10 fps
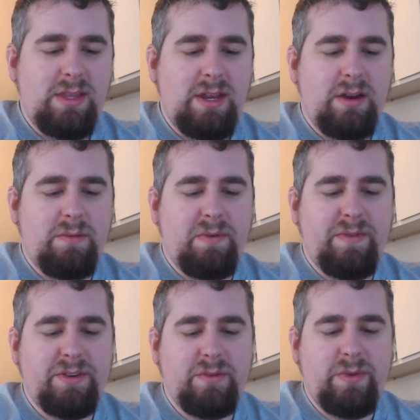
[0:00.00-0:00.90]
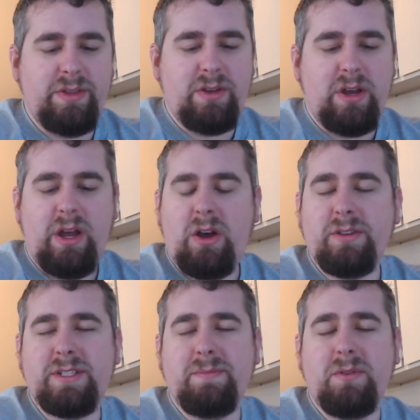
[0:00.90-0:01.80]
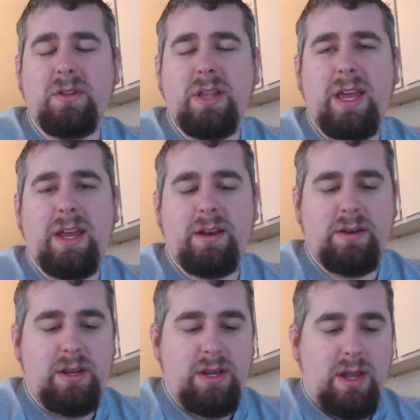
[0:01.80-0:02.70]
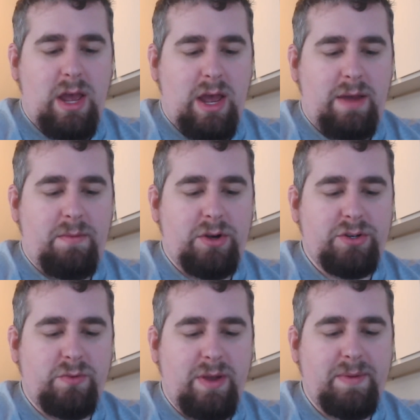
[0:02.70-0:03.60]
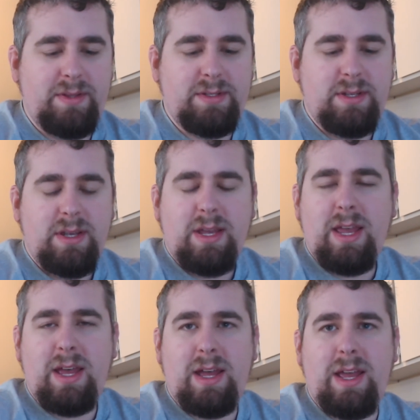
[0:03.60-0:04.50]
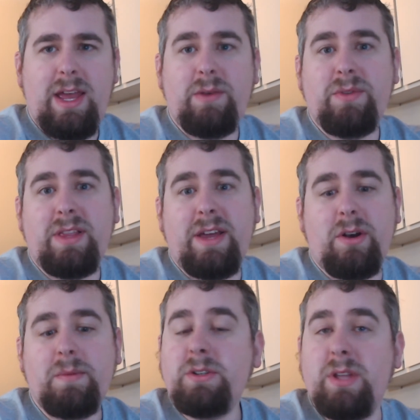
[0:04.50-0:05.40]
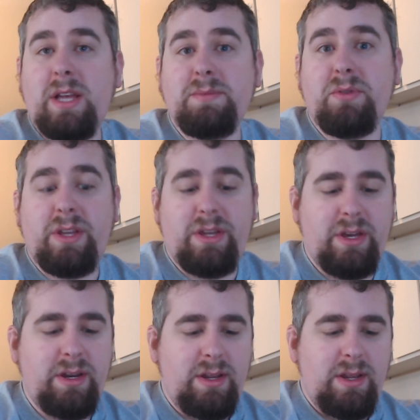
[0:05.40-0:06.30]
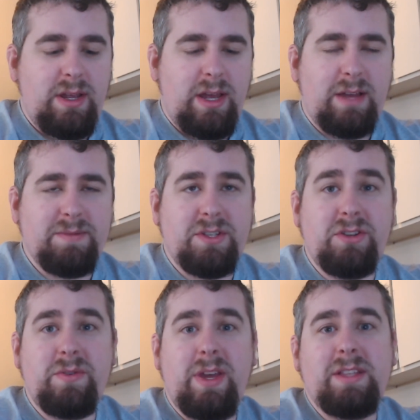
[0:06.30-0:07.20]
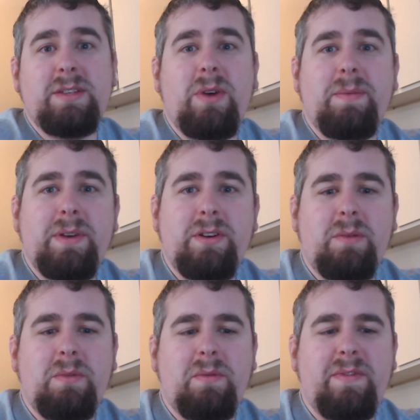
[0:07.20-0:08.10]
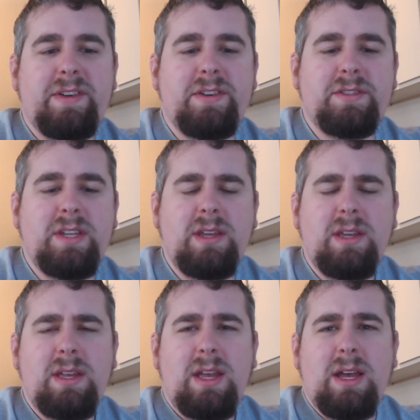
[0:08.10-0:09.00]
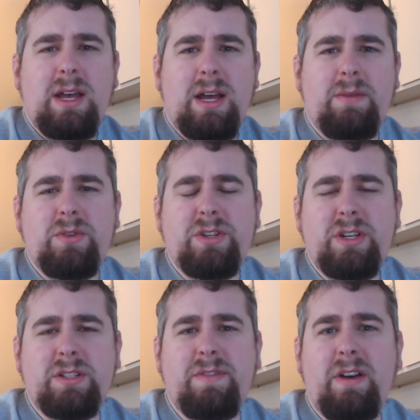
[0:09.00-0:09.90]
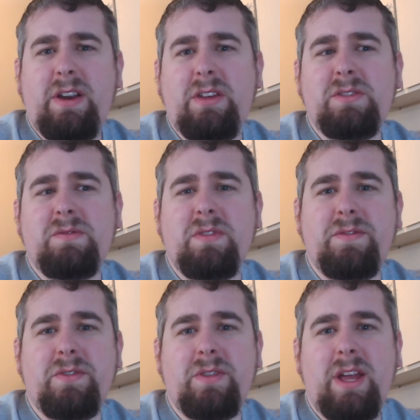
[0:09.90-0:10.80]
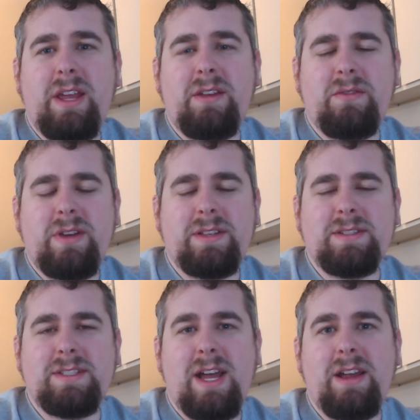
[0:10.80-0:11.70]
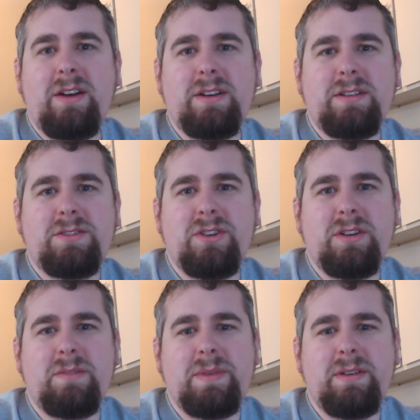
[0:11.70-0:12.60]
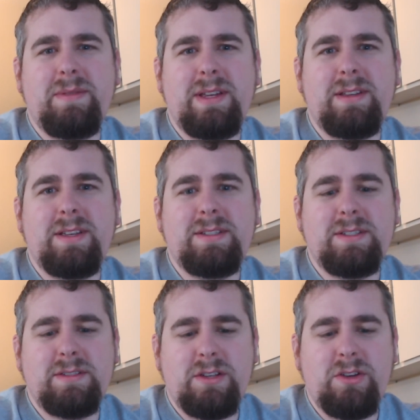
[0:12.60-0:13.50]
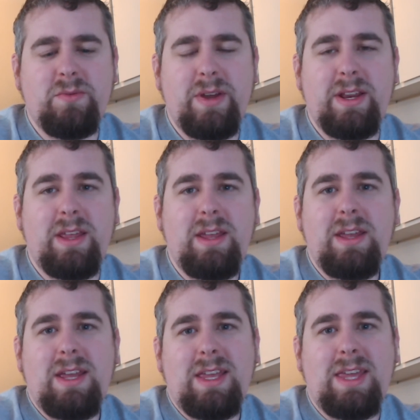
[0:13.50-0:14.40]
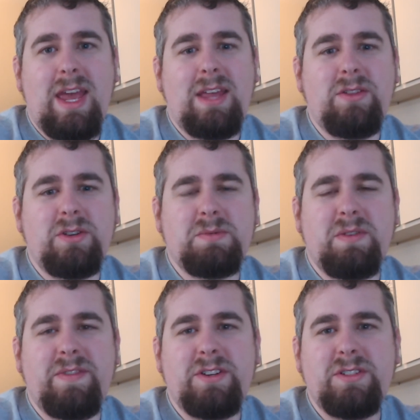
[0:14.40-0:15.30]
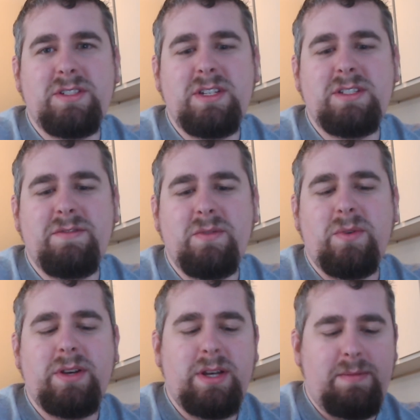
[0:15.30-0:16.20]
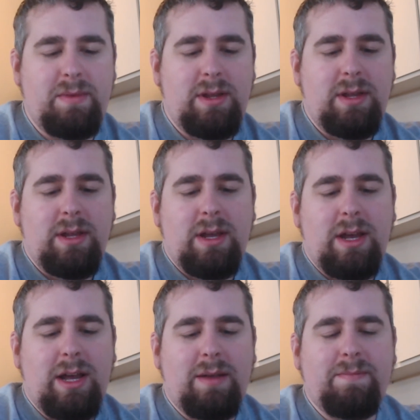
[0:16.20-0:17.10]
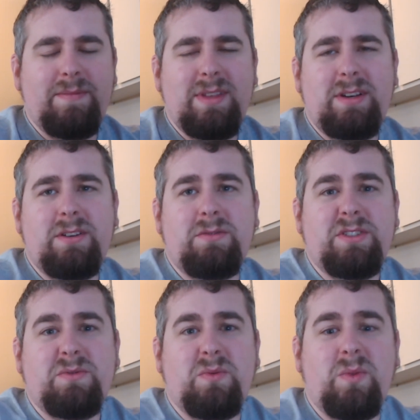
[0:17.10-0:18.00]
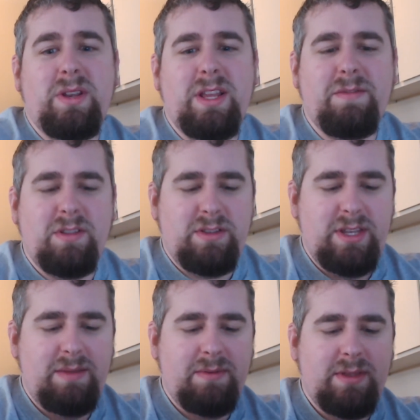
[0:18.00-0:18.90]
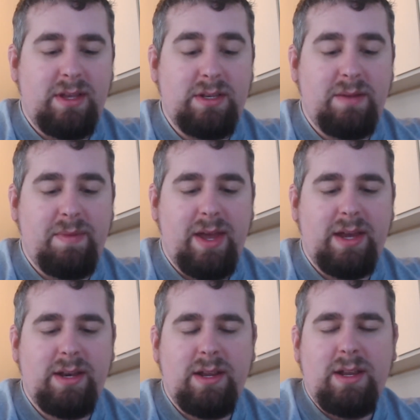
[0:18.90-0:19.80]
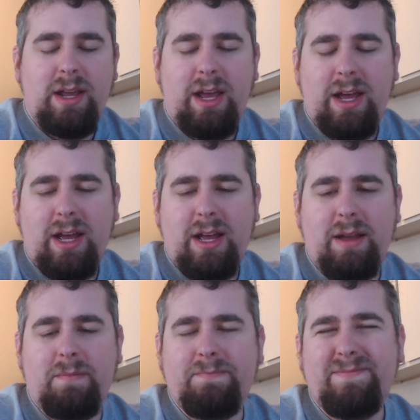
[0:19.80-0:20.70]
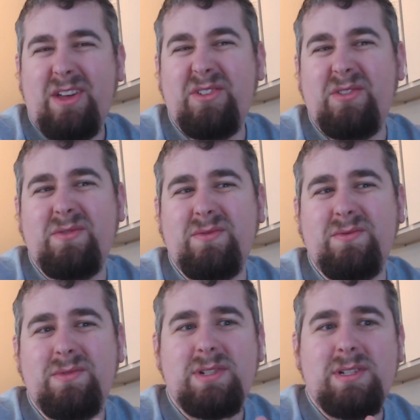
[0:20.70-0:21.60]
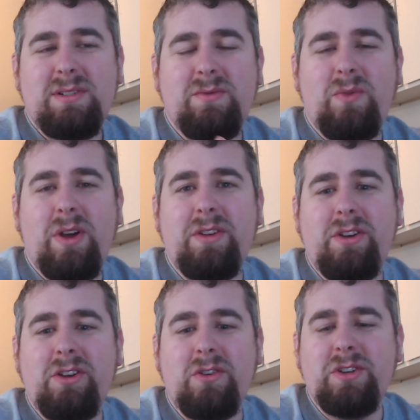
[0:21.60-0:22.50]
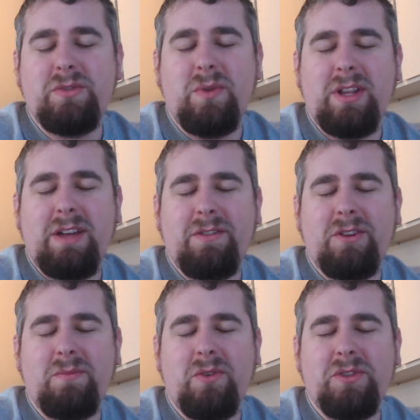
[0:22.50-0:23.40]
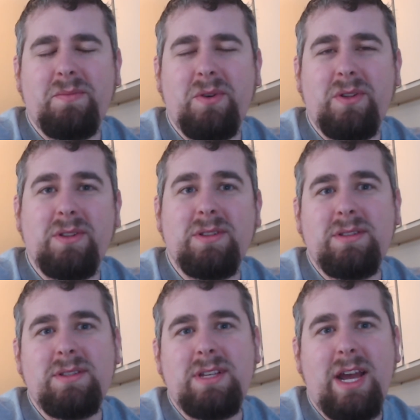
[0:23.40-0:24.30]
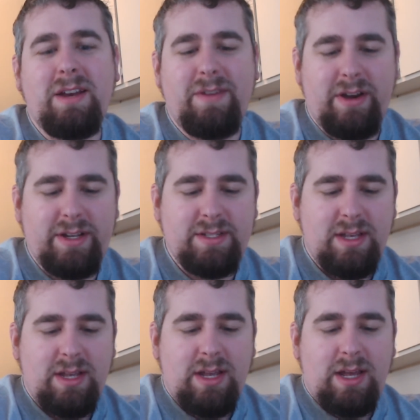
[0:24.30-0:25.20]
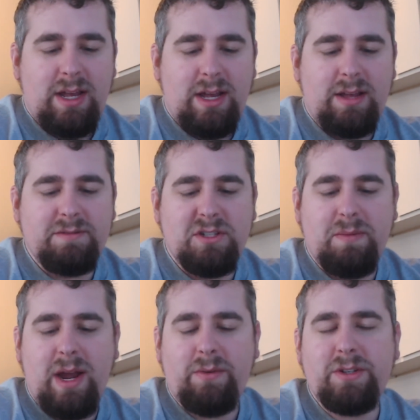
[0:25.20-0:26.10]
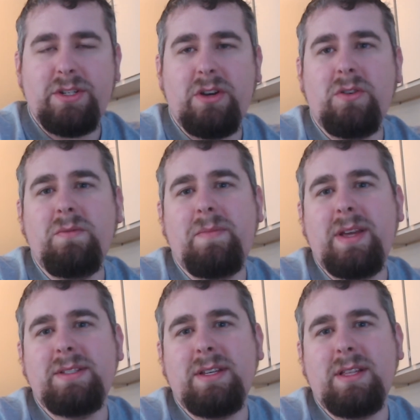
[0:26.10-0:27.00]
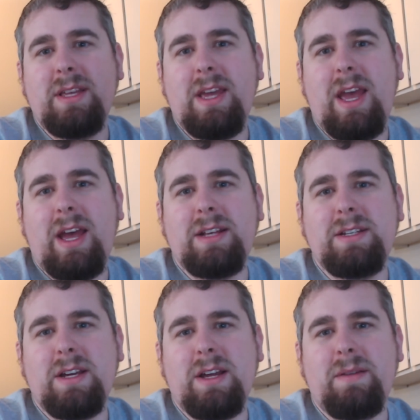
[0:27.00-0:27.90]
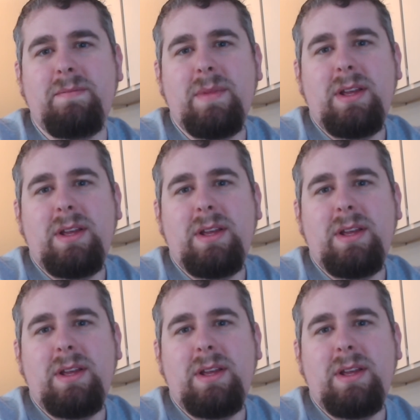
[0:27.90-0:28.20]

they're proficient with uh, all simple and uh, martial weapons uh, and with light armor, so that's pretty good. Um, so you do gain some weapon and armor proficiency, um, which is very useful if you're like, as a psion jumping into this. This is a good way to gain those proficiencies if you wanted them um, and just with one level of dip, not, not bad. Um, although whether you go just one level or multiple kind of varies. Um, so power is known basically at, um,